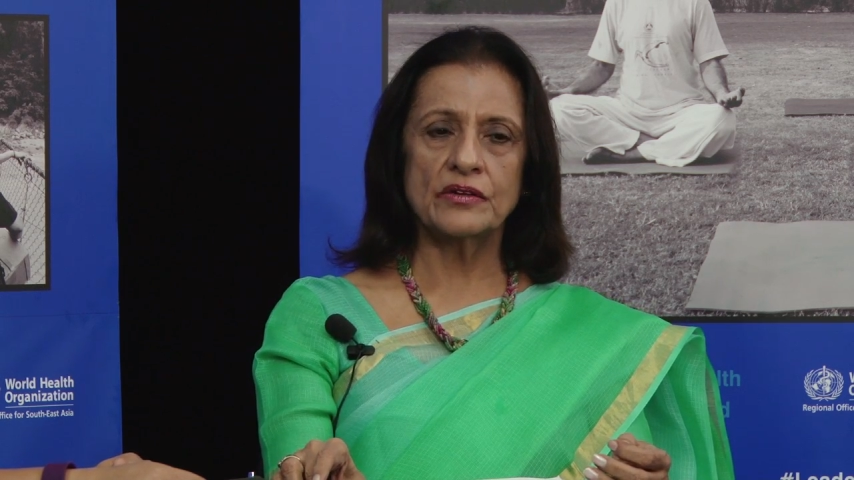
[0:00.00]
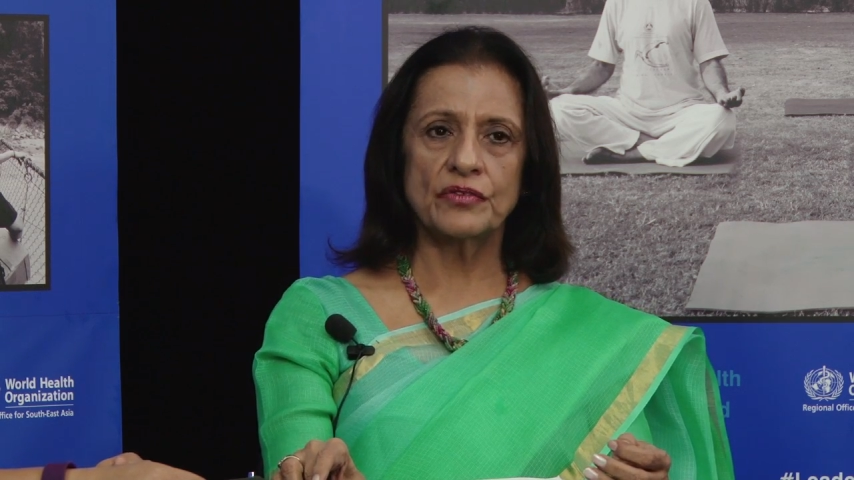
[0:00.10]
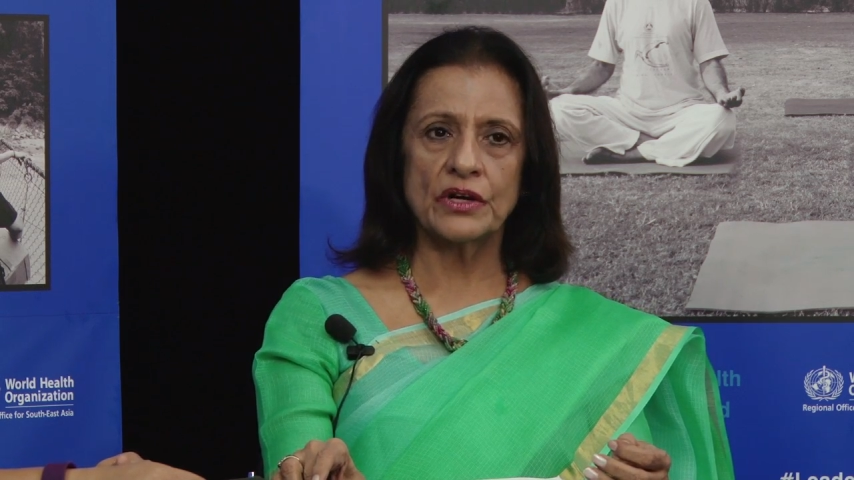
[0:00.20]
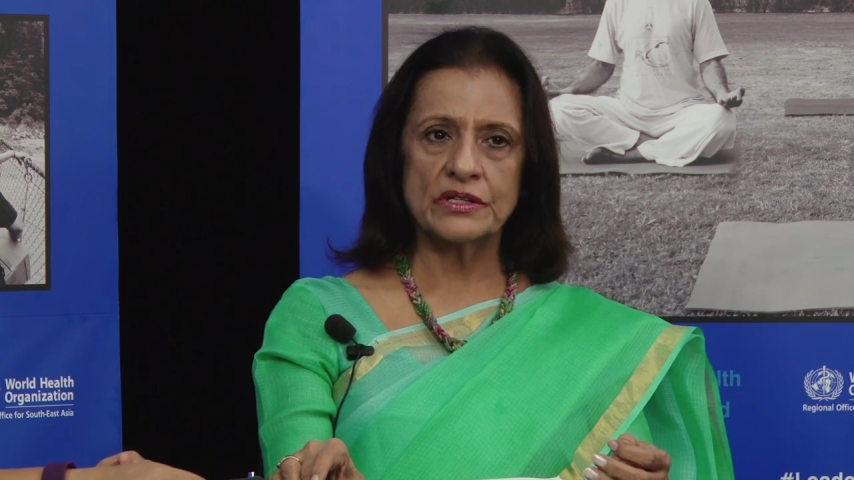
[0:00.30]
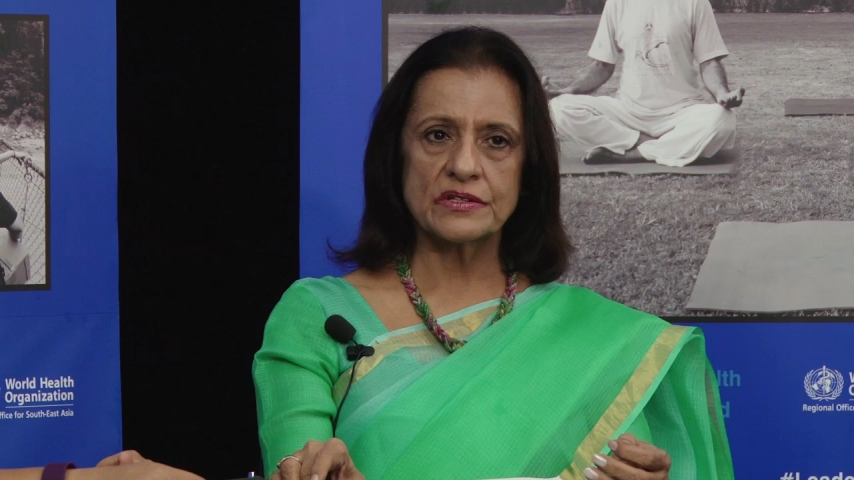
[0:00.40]

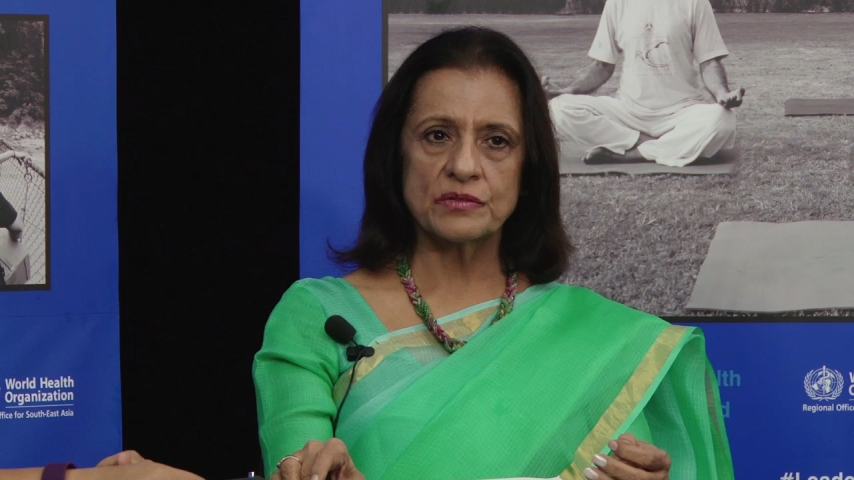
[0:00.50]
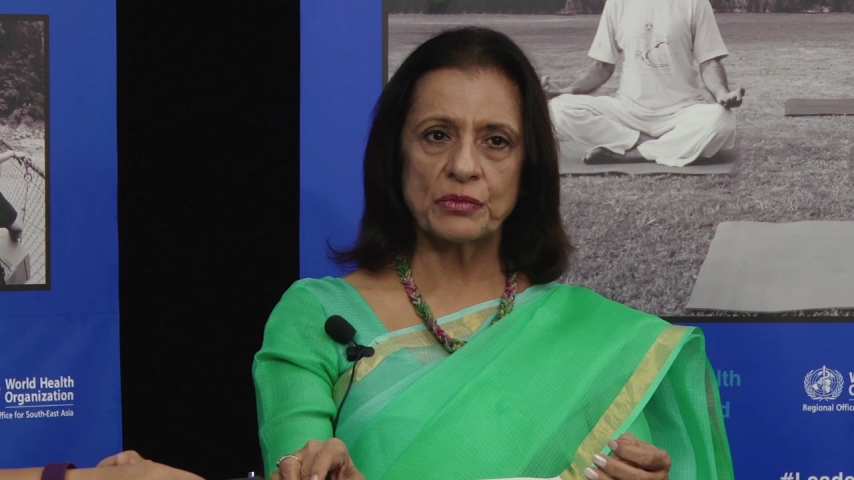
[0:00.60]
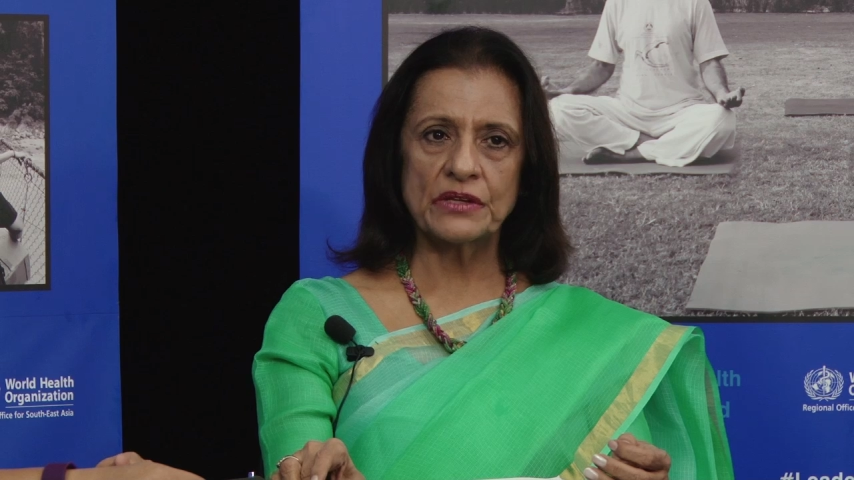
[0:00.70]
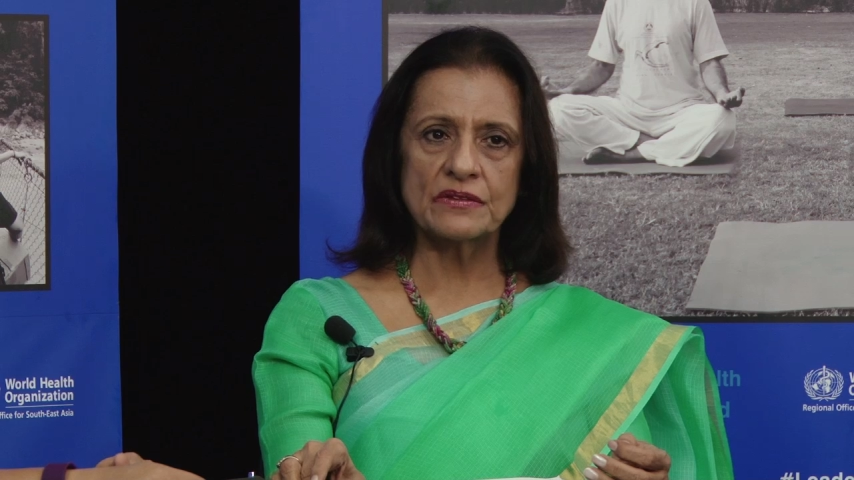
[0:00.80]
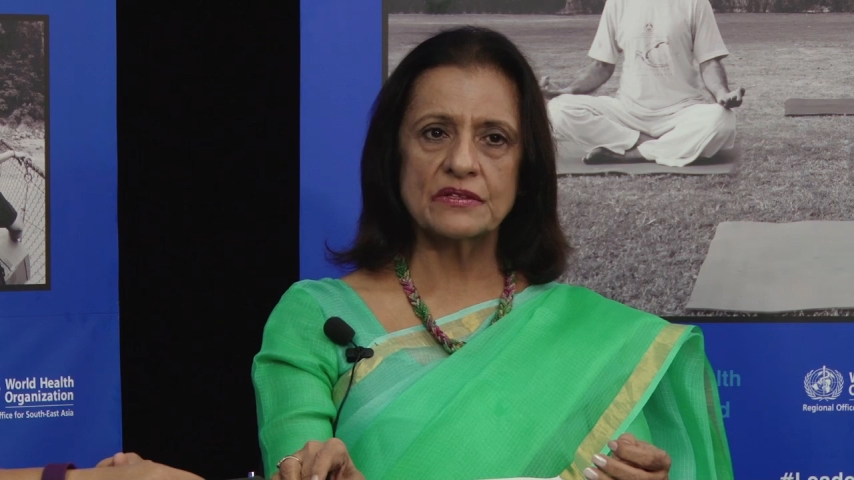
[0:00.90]

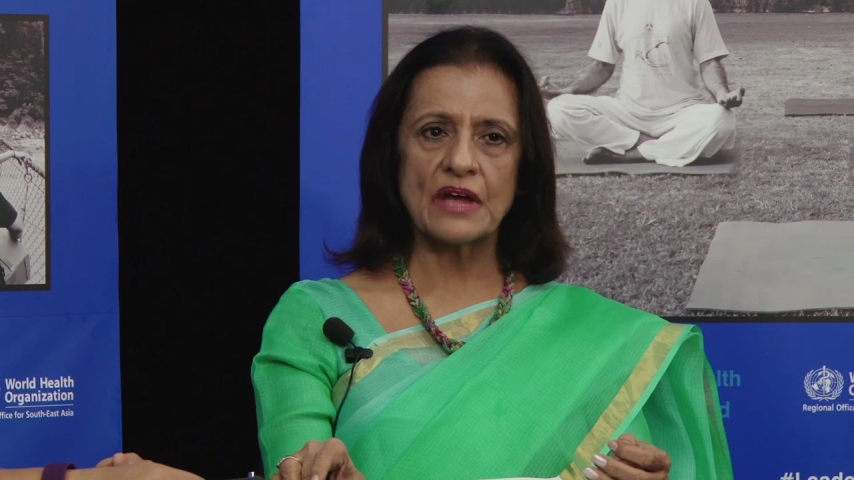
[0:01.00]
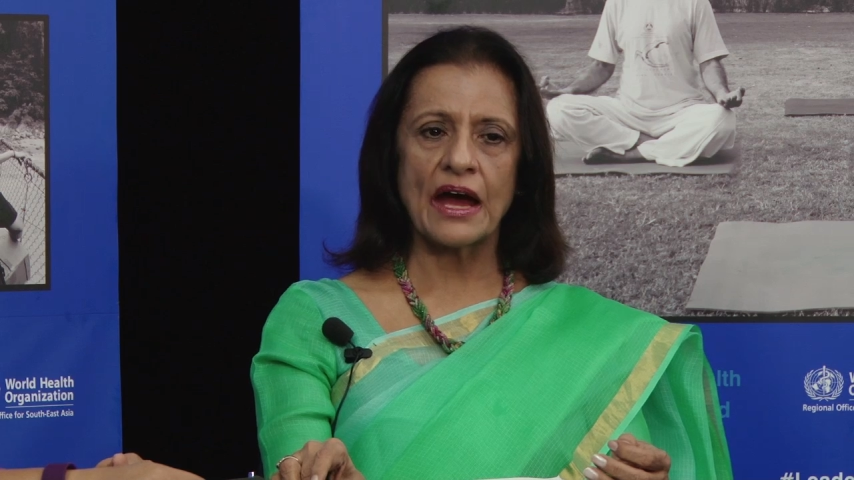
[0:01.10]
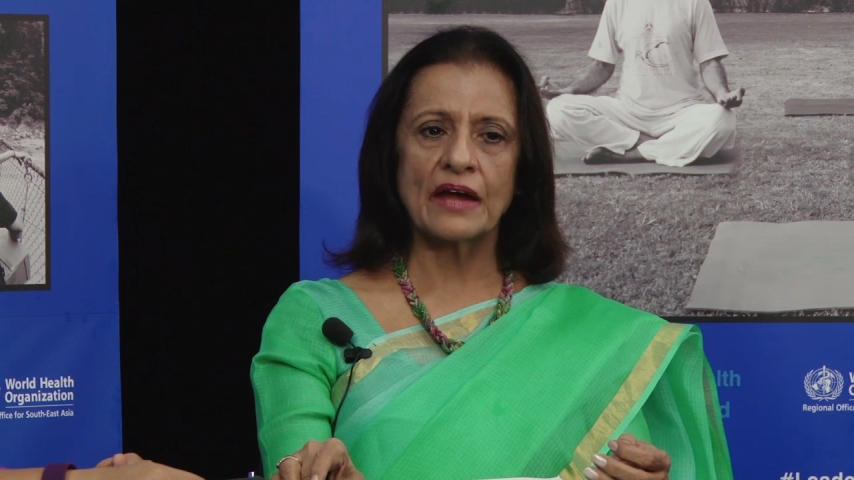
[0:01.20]
advertisements